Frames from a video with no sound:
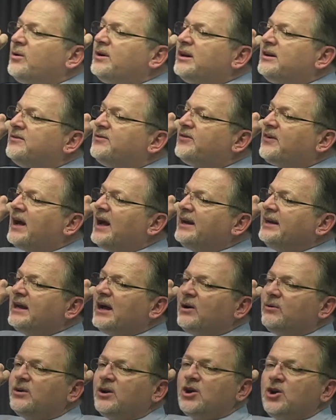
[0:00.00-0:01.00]
in and find
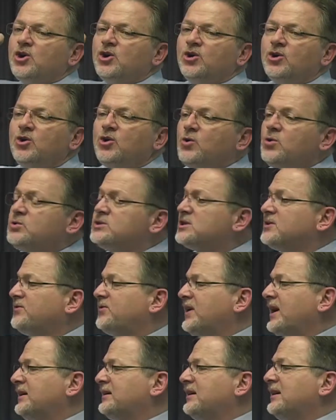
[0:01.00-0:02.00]
out who's
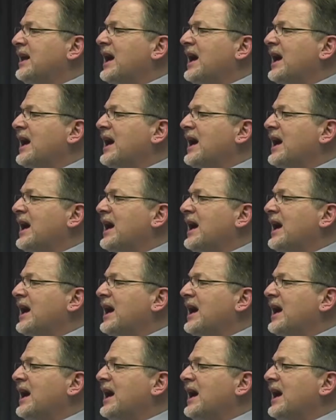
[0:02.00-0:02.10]
affected,